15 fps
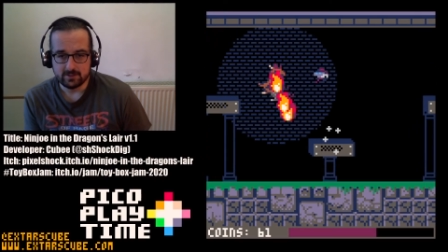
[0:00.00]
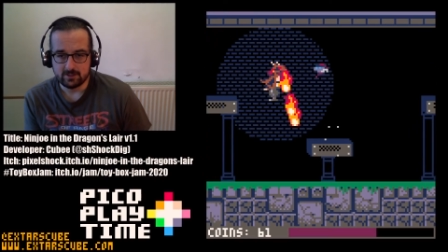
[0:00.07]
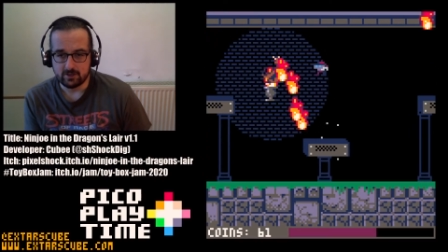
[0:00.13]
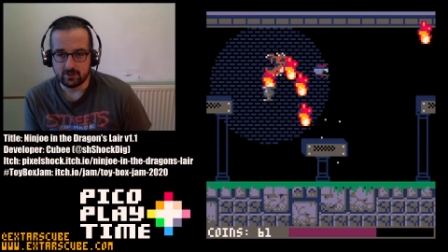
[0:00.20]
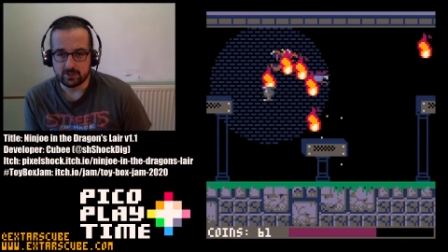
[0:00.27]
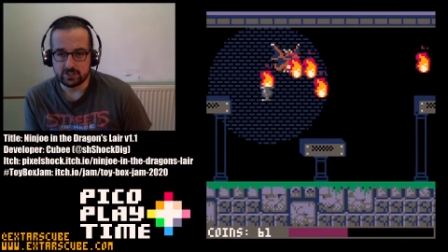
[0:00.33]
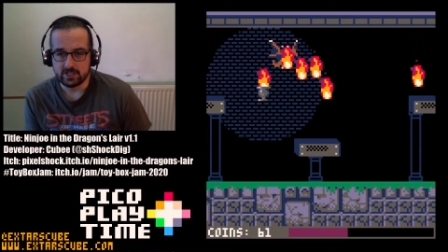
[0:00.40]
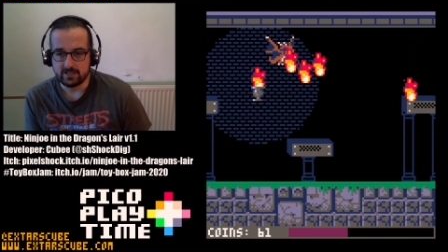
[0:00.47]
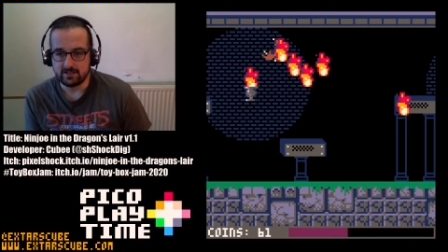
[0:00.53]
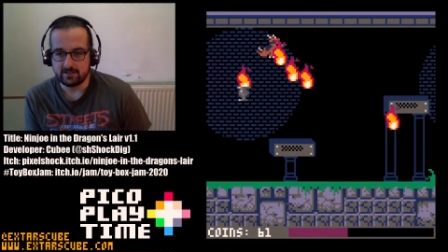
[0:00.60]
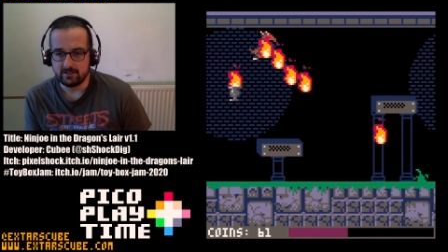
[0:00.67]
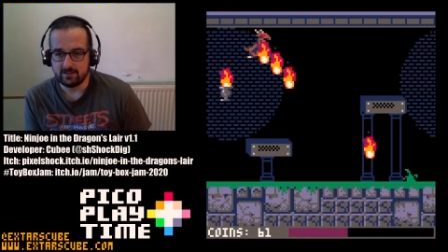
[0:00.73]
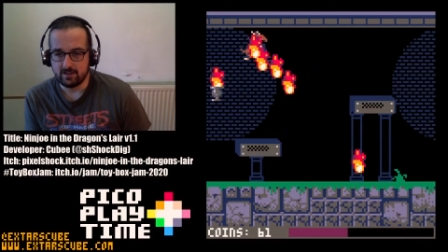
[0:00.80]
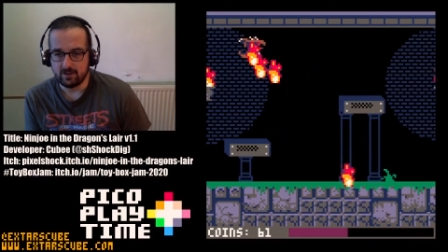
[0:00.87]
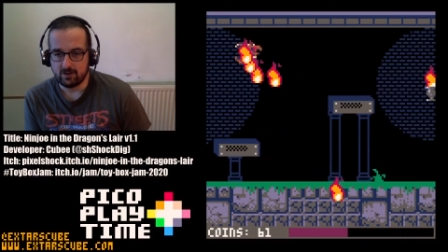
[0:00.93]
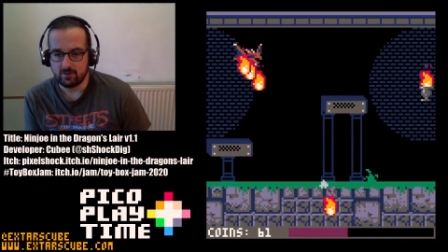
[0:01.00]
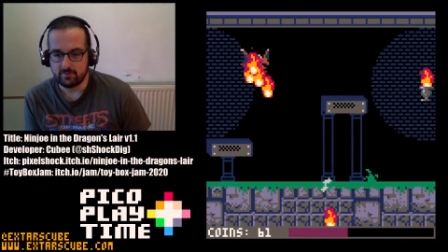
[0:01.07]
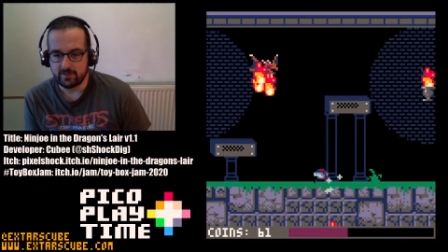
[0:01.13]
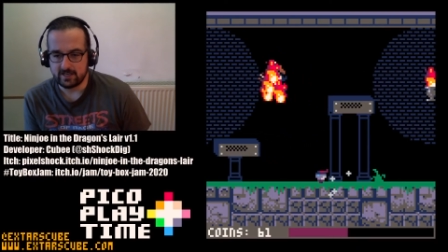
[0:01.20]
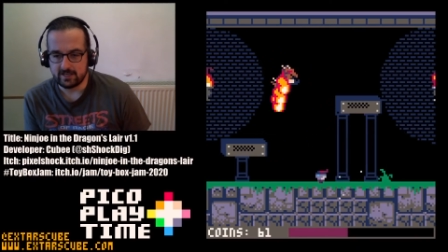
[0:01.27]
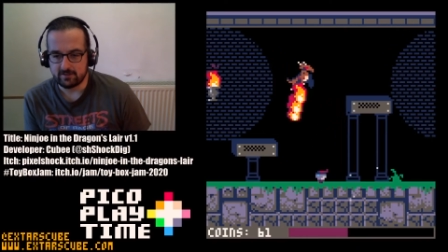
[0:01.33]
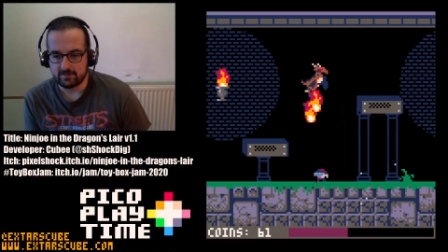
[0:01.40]
dodging. Oh,
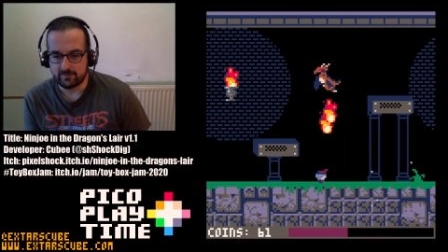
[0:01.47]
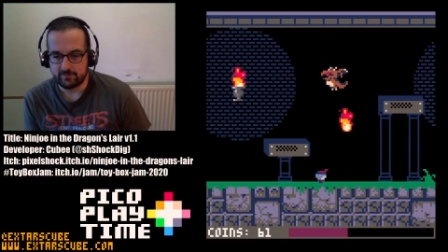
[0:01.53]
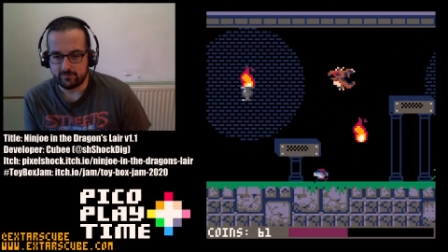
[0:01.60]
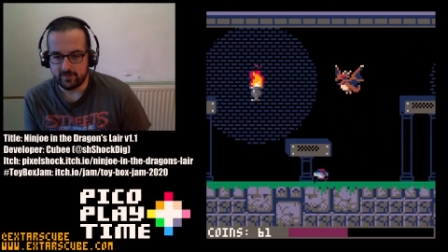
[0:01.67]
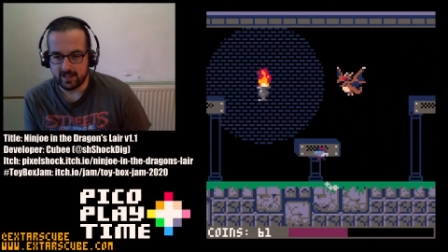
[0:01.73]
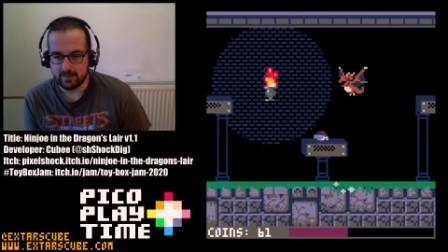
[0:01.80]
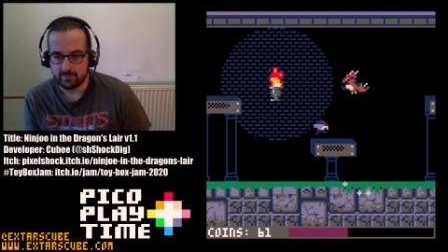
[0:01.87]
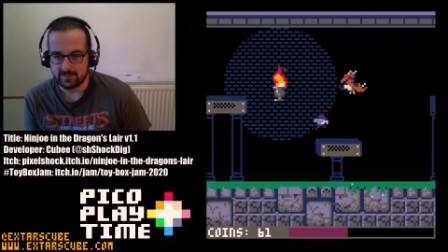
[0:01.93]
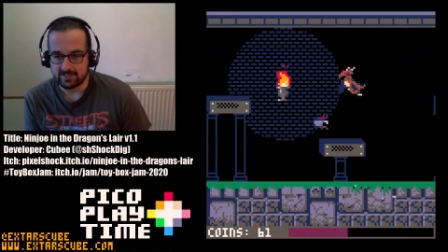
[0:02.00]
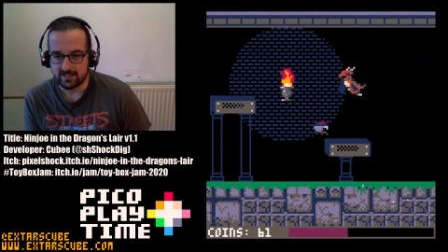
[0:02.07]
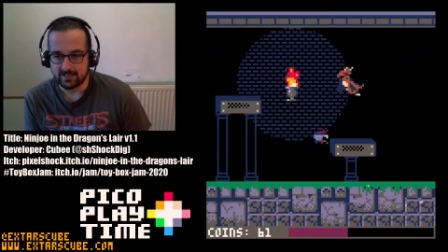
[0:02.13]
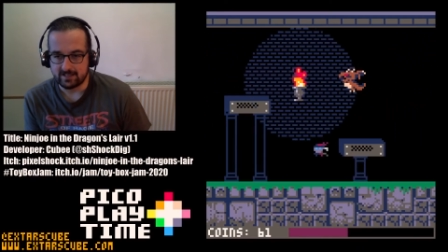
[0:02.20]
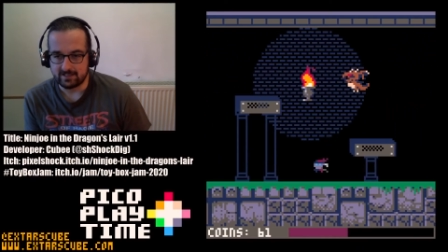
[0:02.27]
then he does the flame attack.